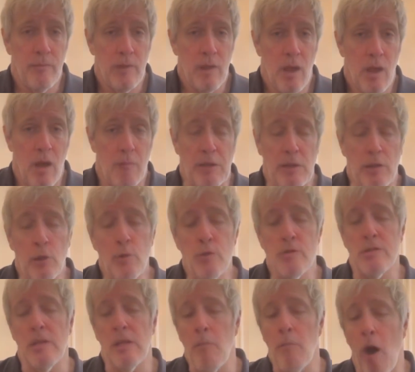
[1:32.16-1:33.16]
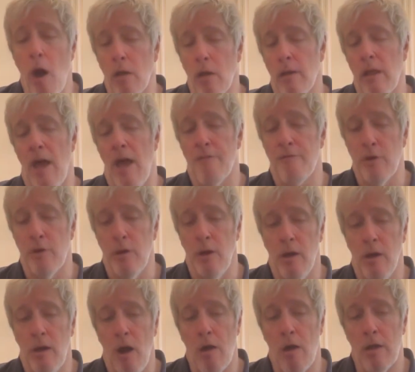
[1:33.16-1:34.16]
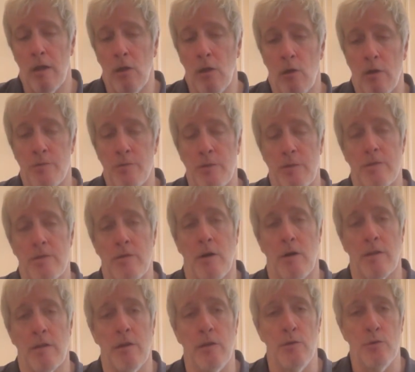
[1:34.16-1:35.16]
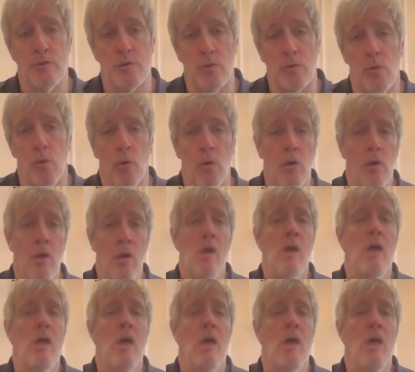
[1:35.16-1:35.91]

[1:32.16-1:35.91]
I mean, loosely modeled after Arnie Lawrence when he started the new school,